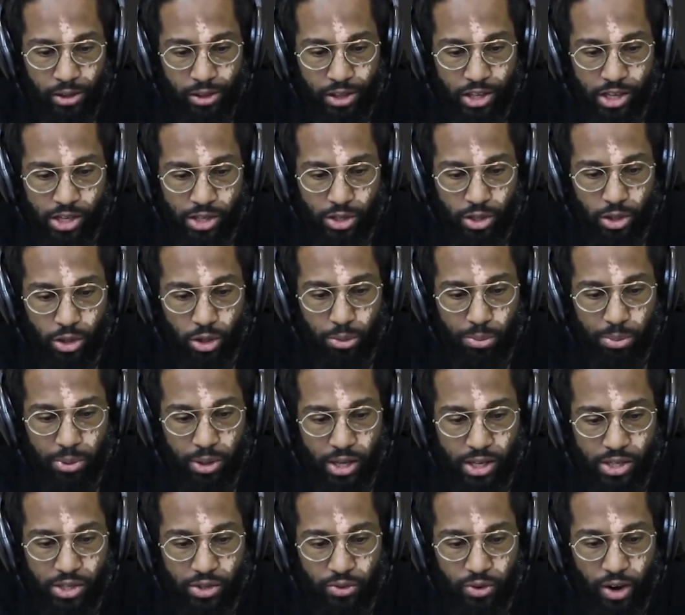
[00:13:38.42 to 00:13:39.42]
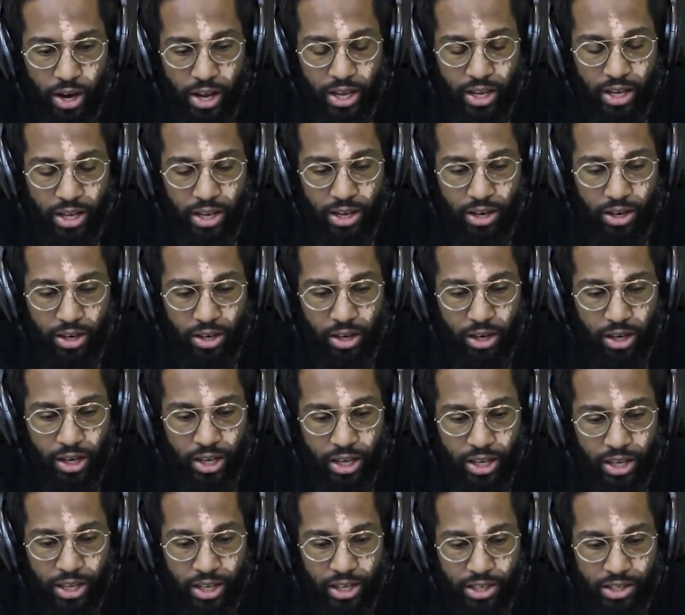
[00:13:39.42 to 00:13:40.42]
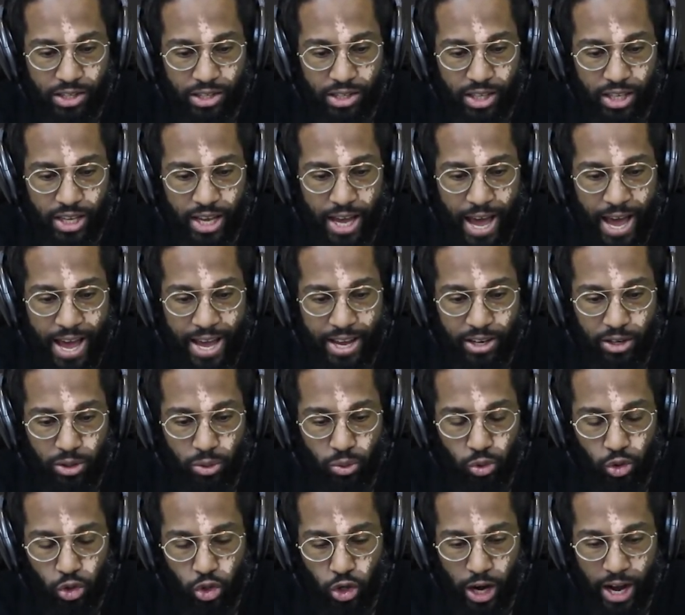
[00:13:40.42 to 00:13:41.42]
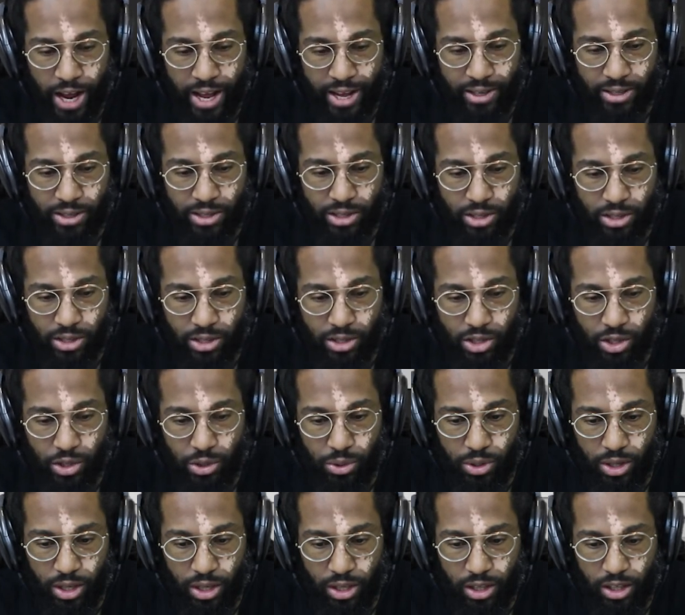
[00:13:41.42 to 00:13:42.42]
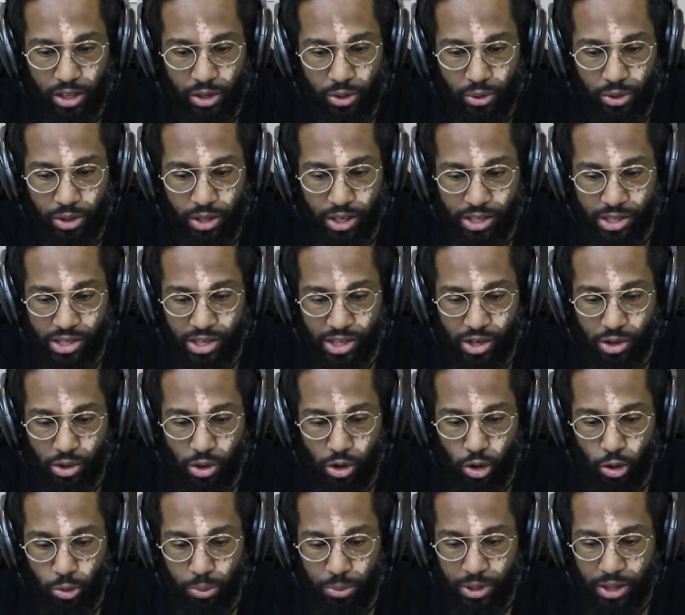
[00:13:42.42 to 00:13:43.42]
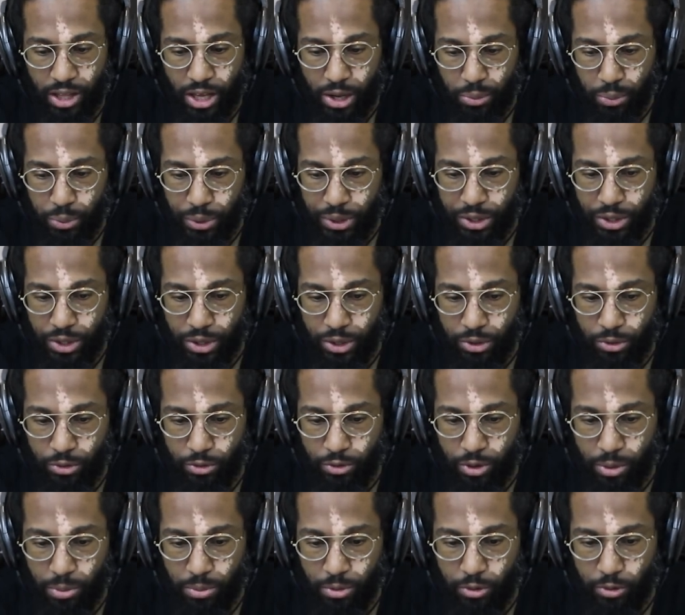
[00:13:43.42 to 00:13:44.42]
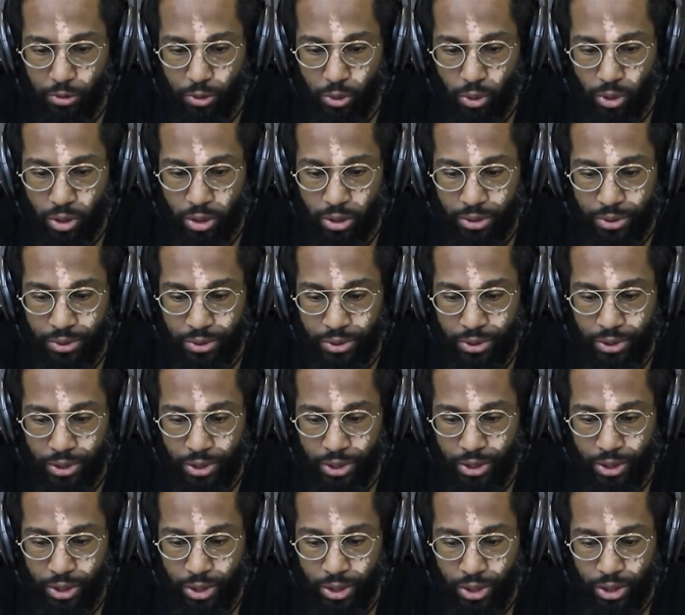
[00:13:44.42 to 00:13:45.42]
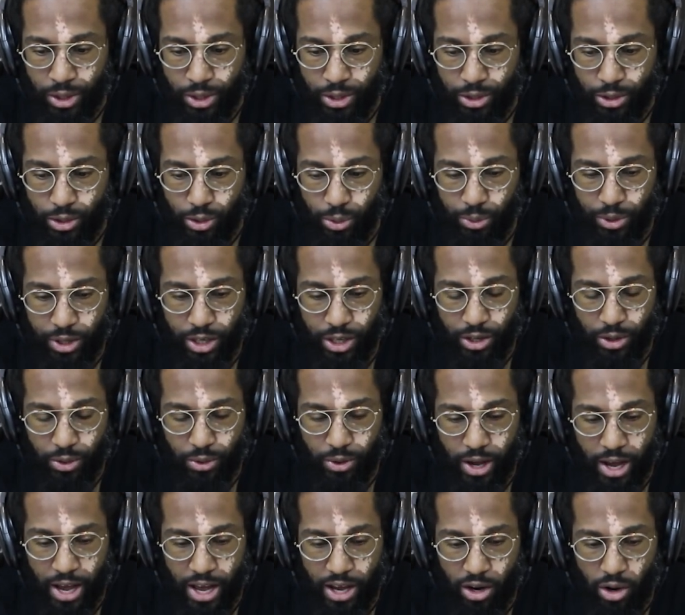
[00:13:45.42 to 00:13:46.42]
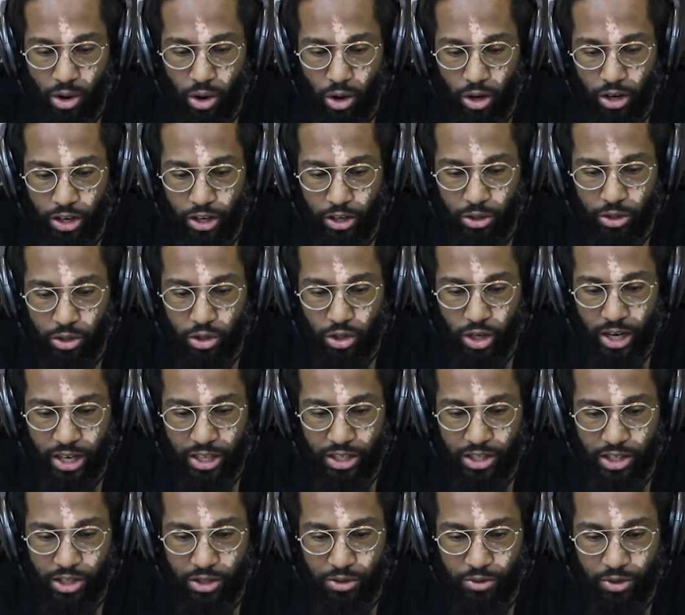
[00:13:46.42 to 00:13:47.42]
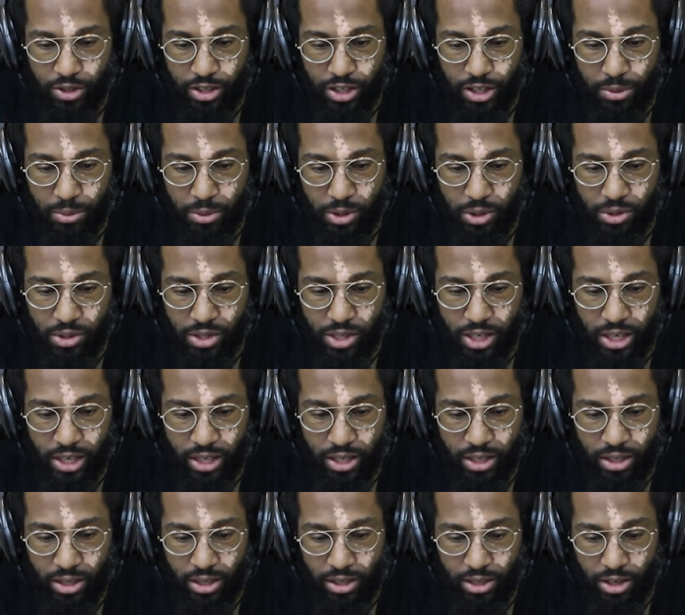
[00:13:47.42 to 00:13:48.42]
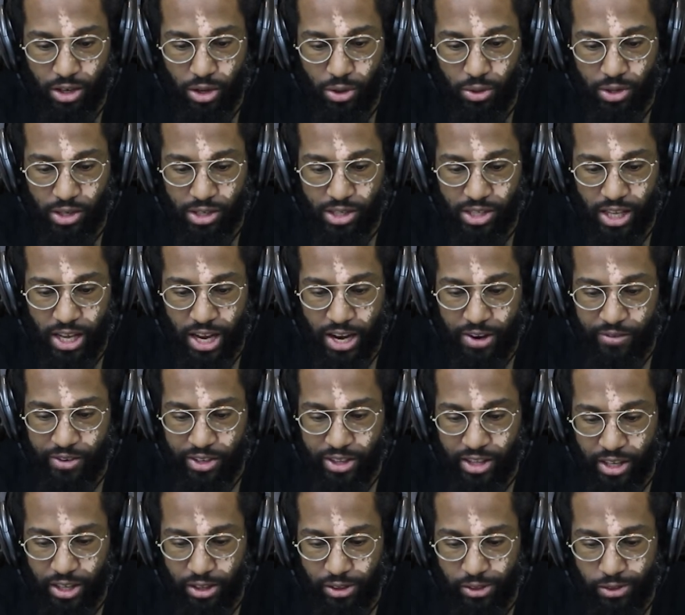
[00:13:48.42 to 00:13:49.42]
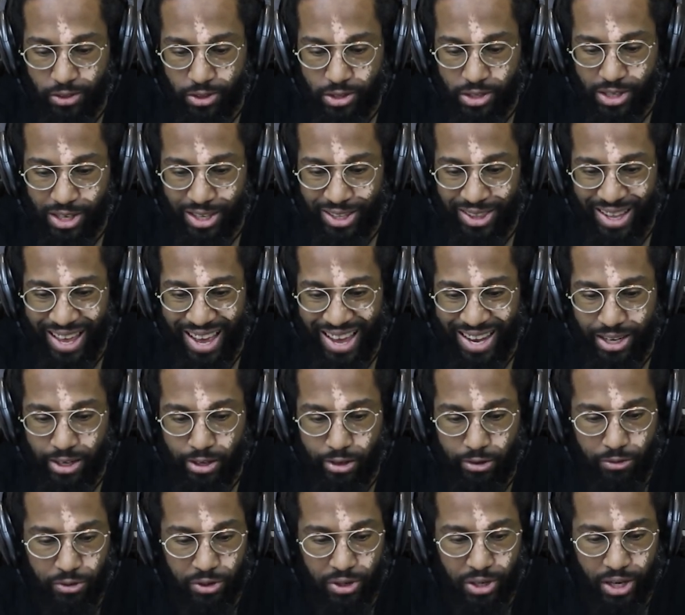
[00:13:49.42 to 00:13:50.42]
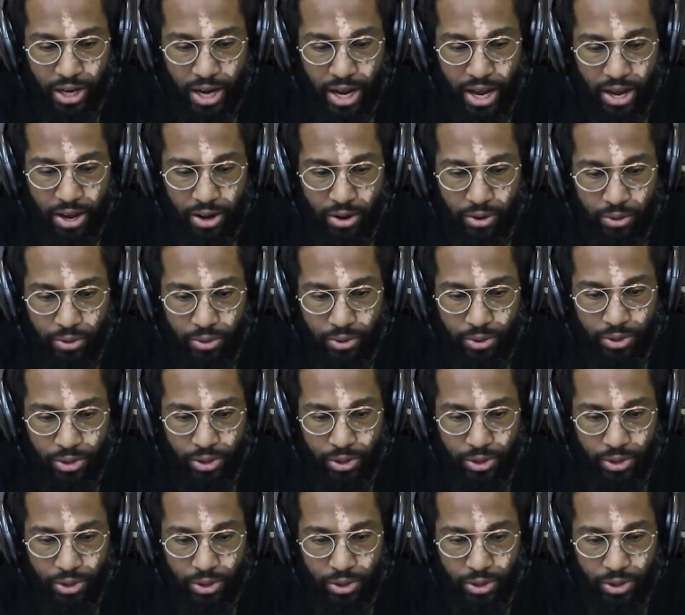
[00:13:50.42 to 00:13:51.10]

This little plus right here is the add new tracks. So you can click on this and it'll open that window from before. So we can go and add an audio track just for demo's sake. Notice that everything looks a lot different now.